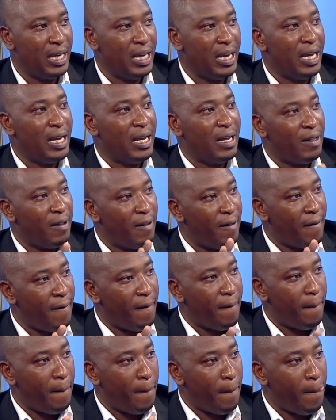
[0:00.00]
Now, let me ask you,
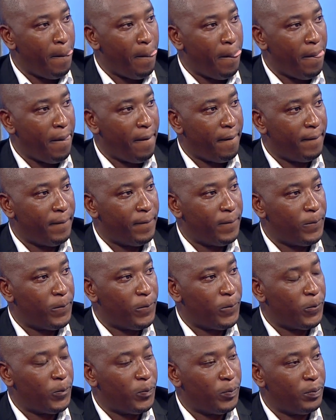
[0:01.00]
Gashara.
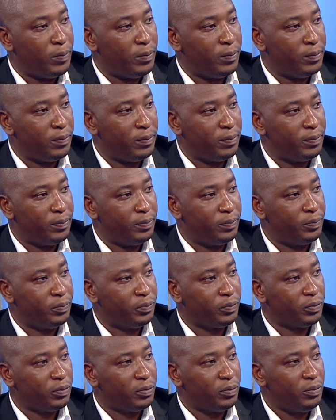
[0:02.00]
Because you've said the counties
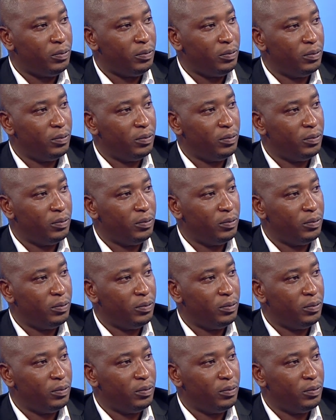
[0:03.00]
have been getting